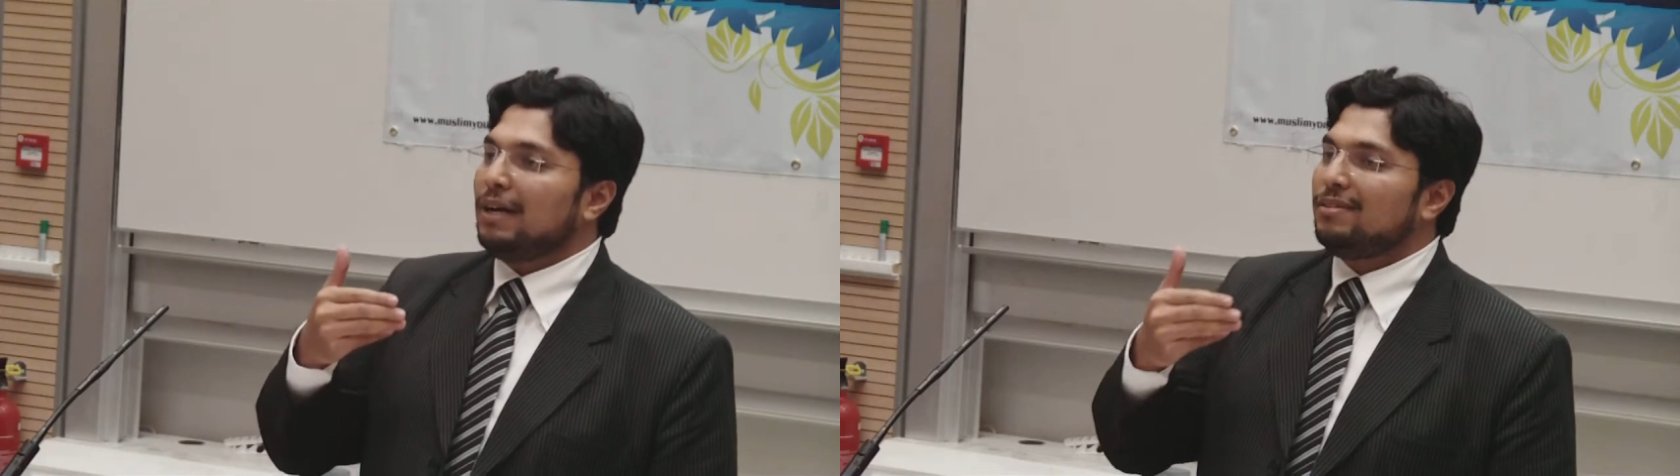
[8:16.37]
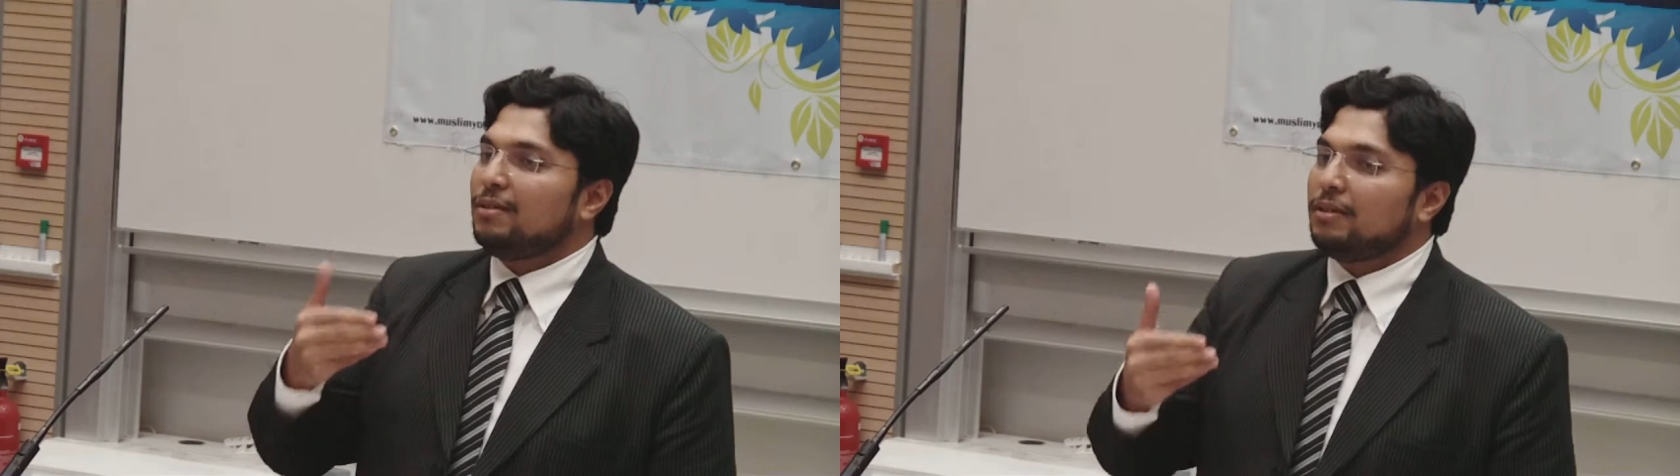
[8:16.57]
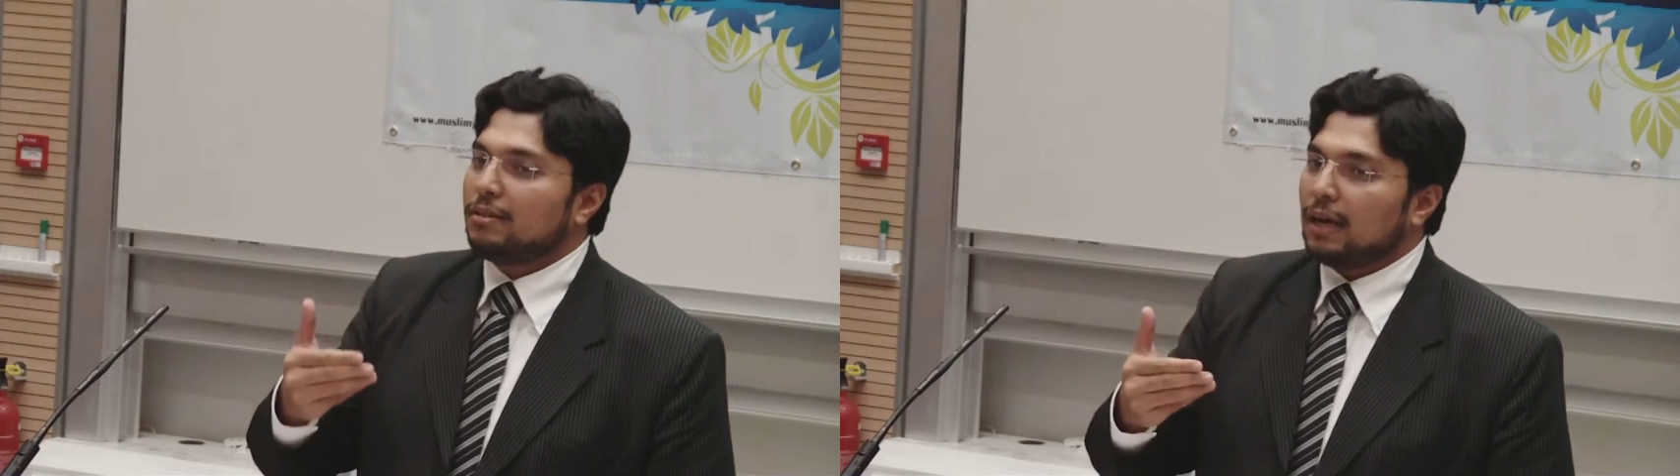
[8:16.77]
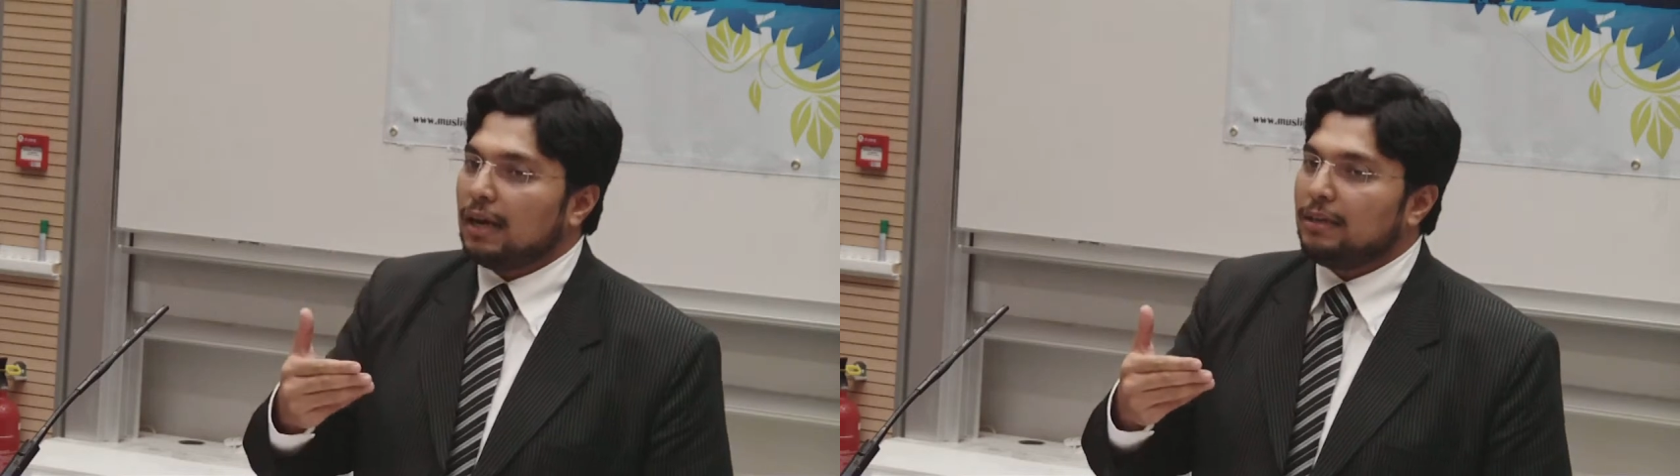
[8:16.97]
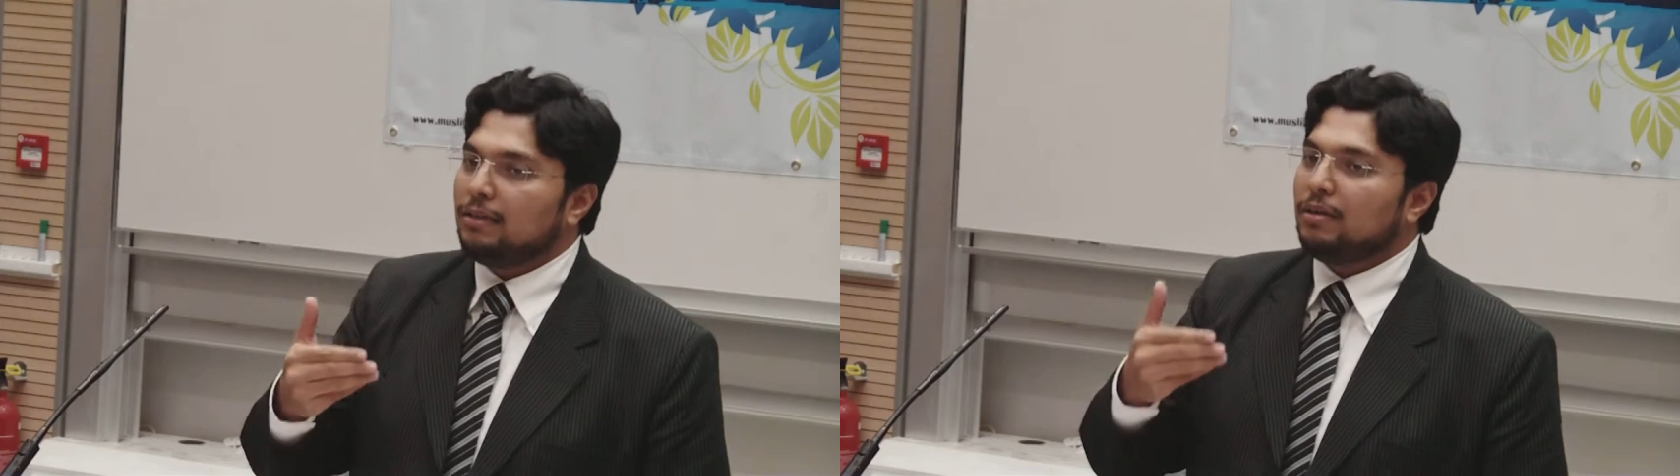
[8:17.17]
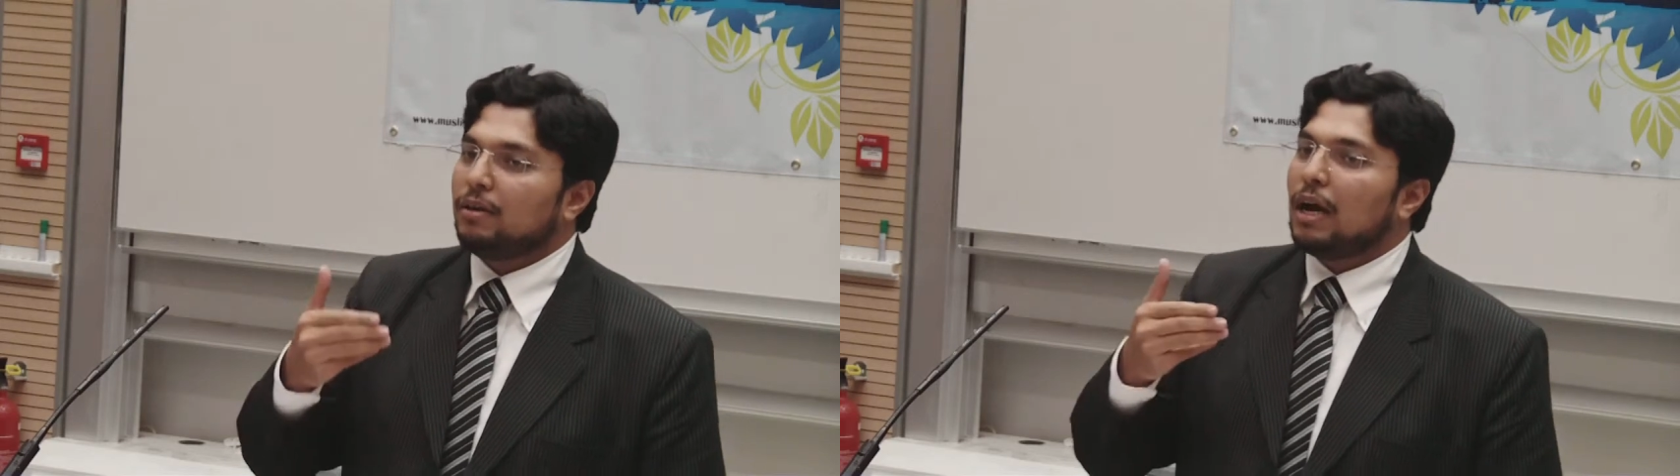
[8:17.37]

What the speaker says: exercise the